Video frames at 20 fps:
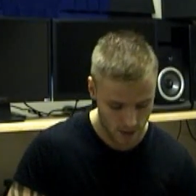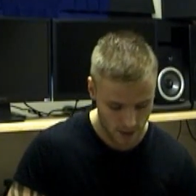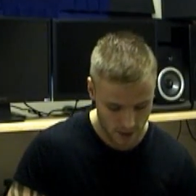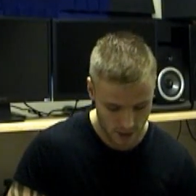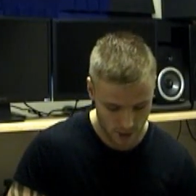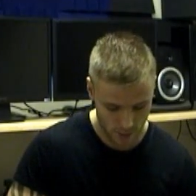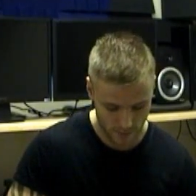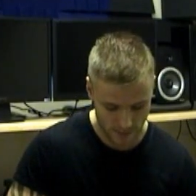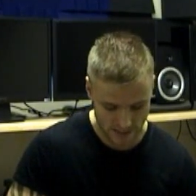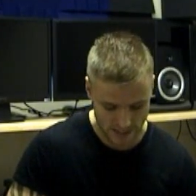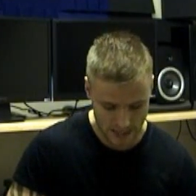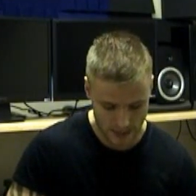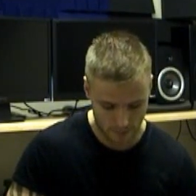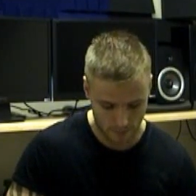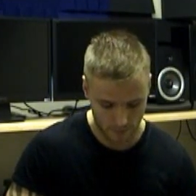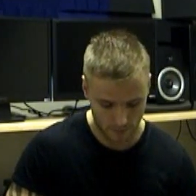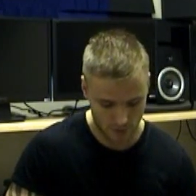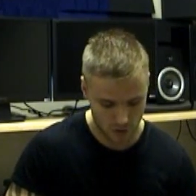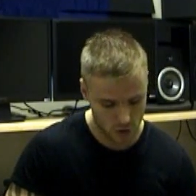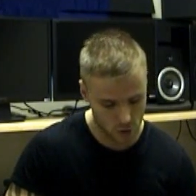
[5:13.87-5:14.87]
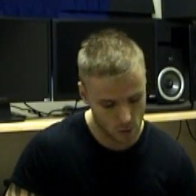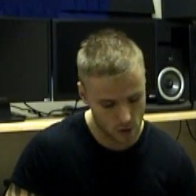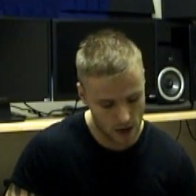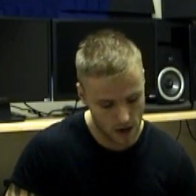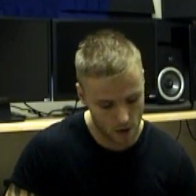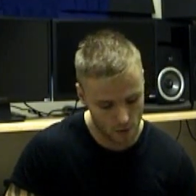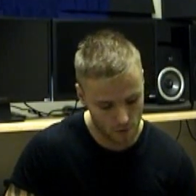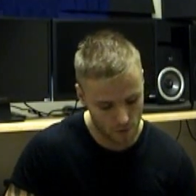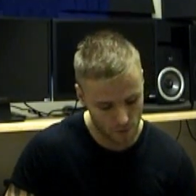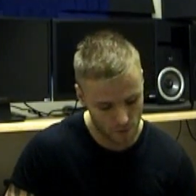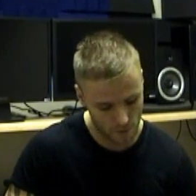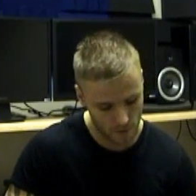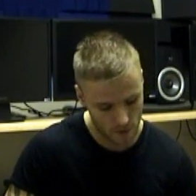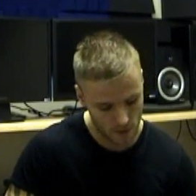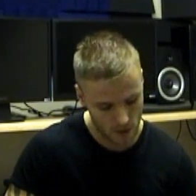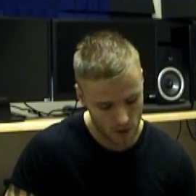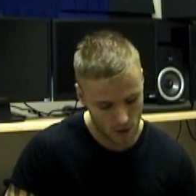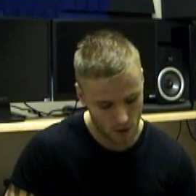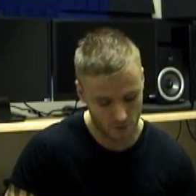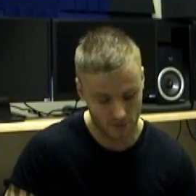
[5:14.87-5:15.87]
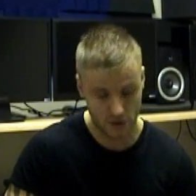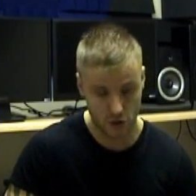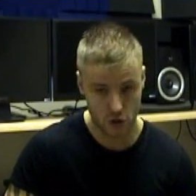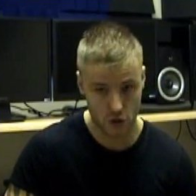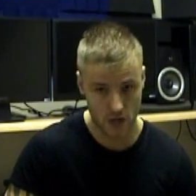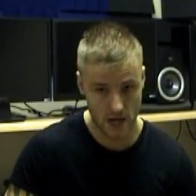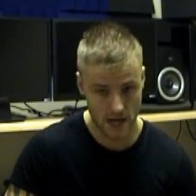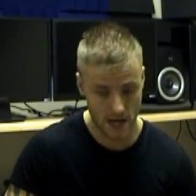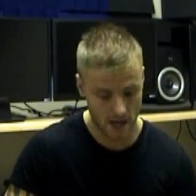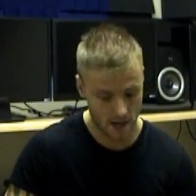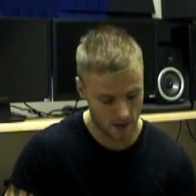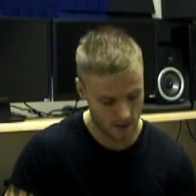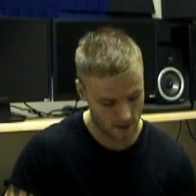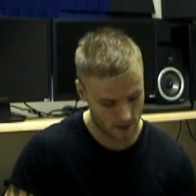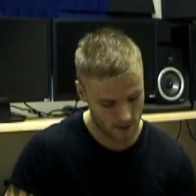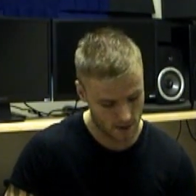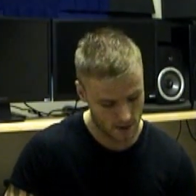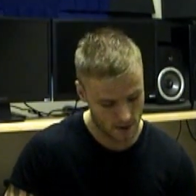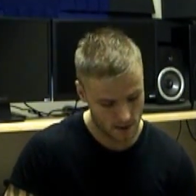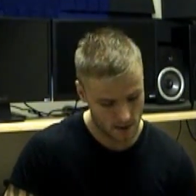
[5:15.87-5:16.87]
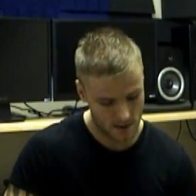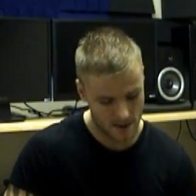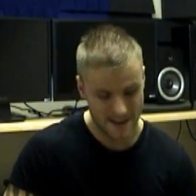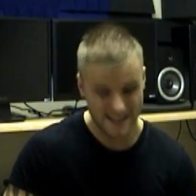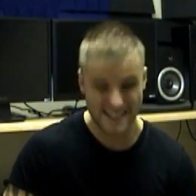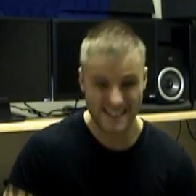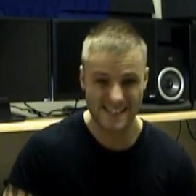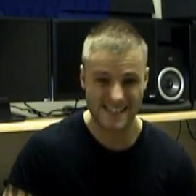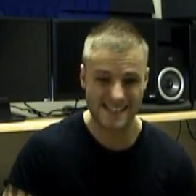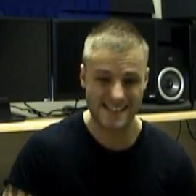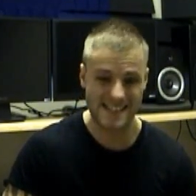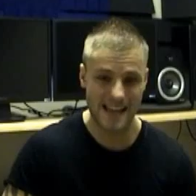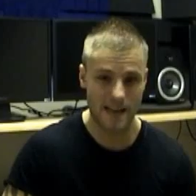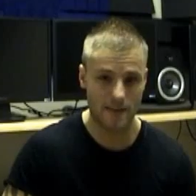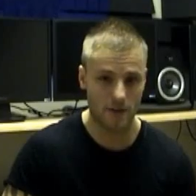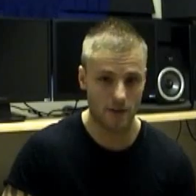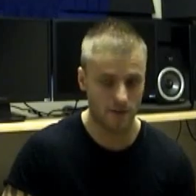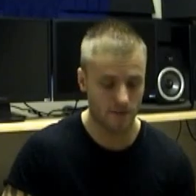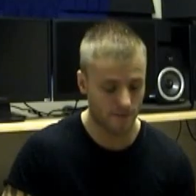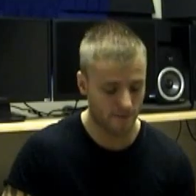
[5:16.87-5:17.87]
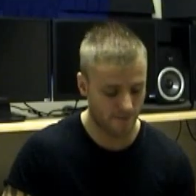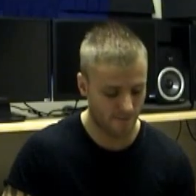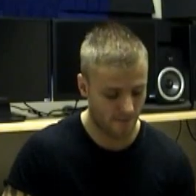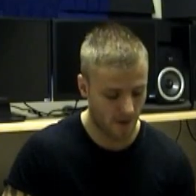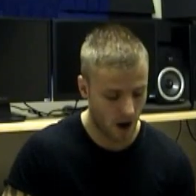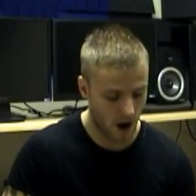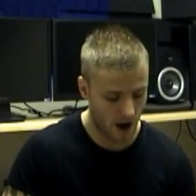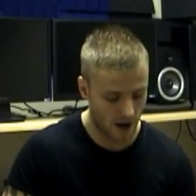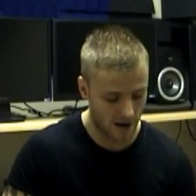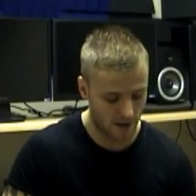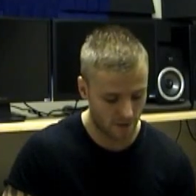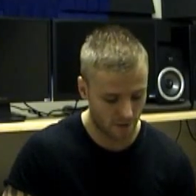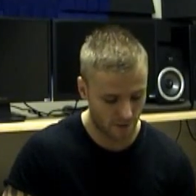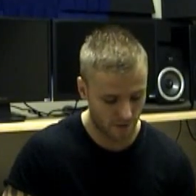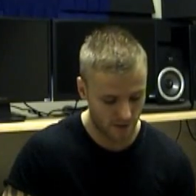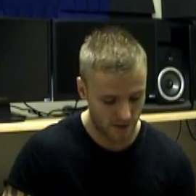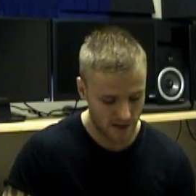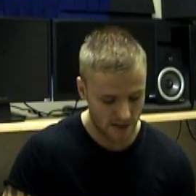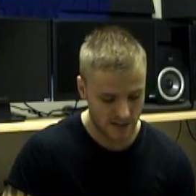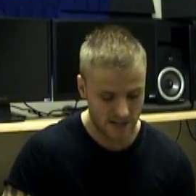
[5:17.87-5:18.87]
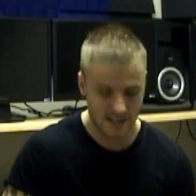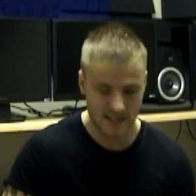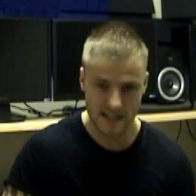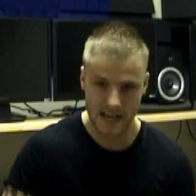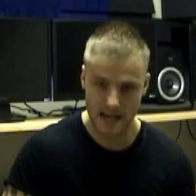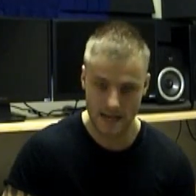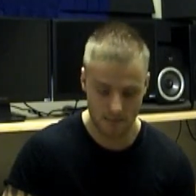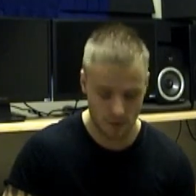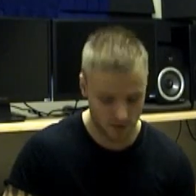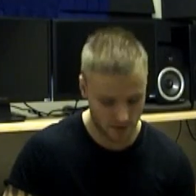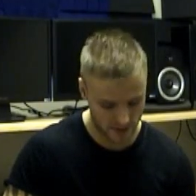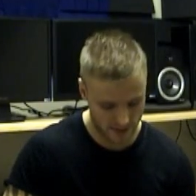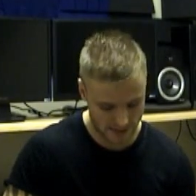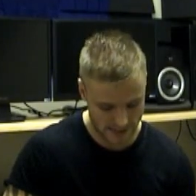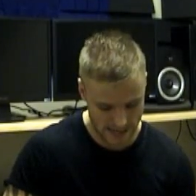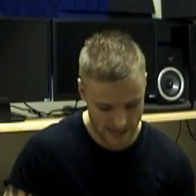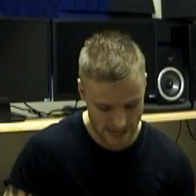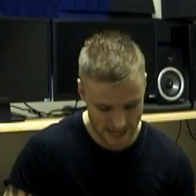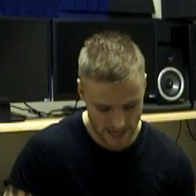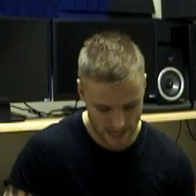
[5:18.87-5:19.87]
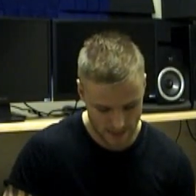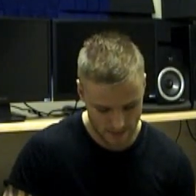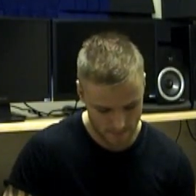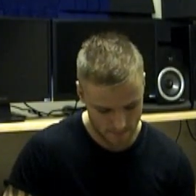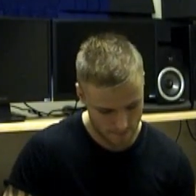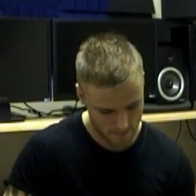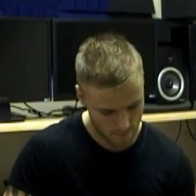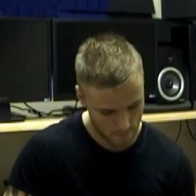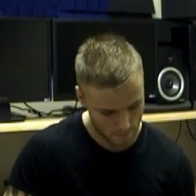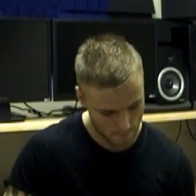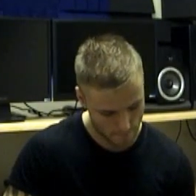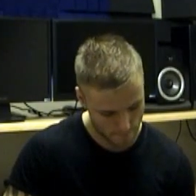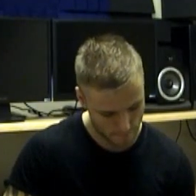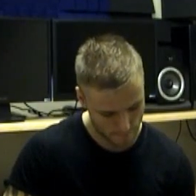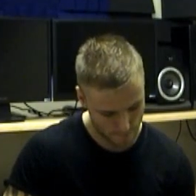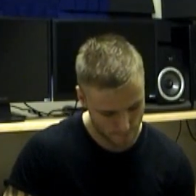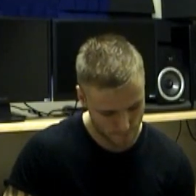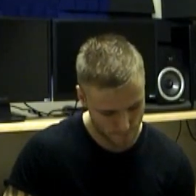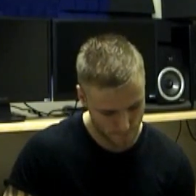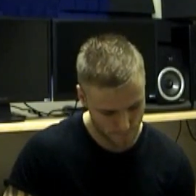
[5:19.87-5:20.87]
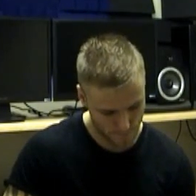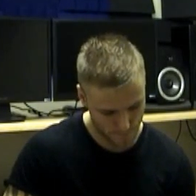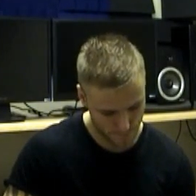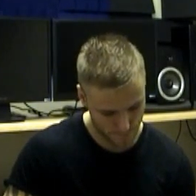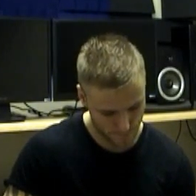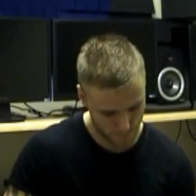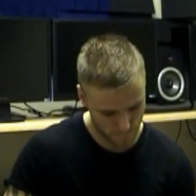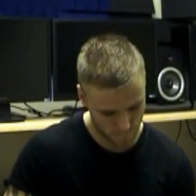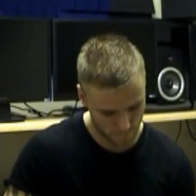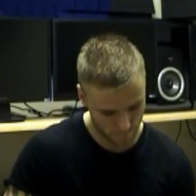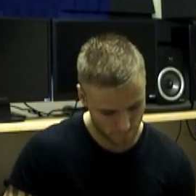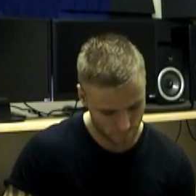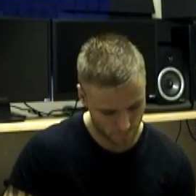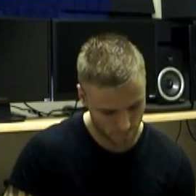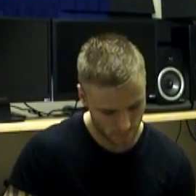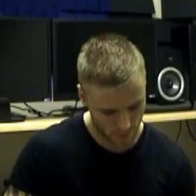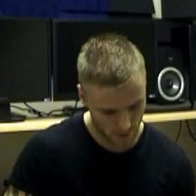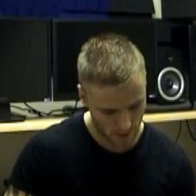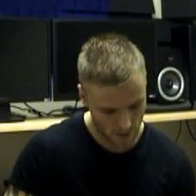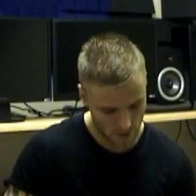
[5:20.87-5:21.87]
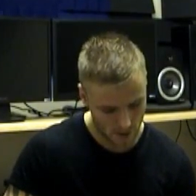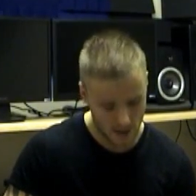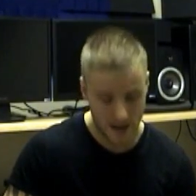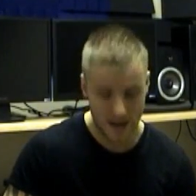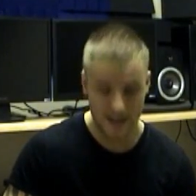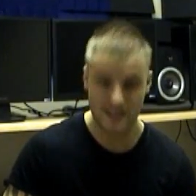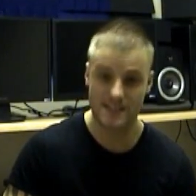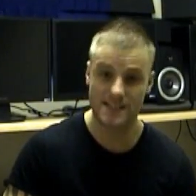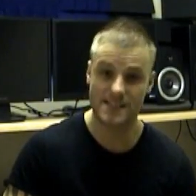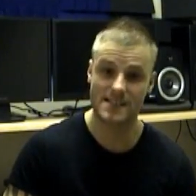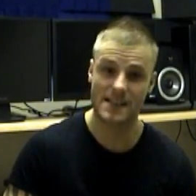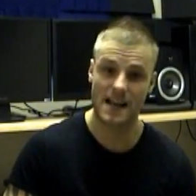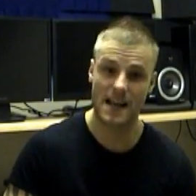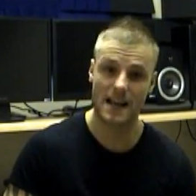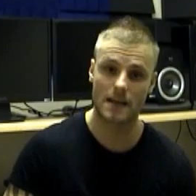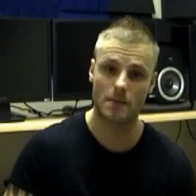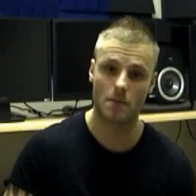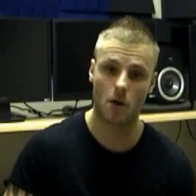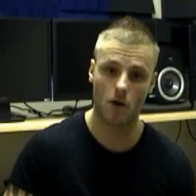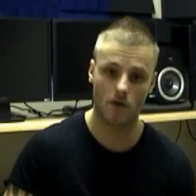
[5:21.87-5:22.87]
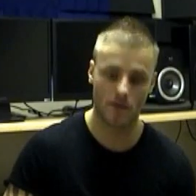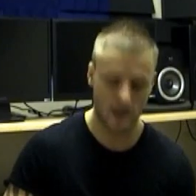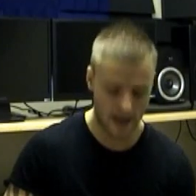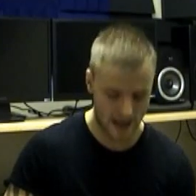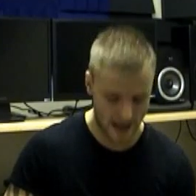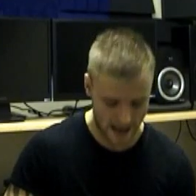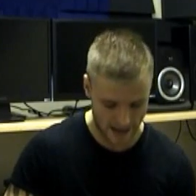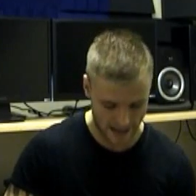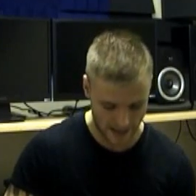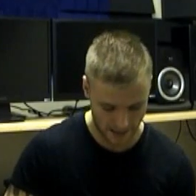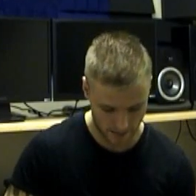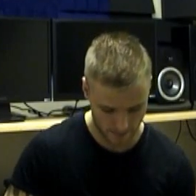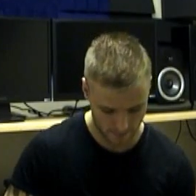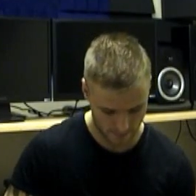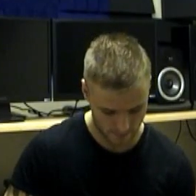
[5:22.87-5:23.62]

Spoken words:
So we tap on the 12, on the G, 7, 5, same on the D, and same on the A.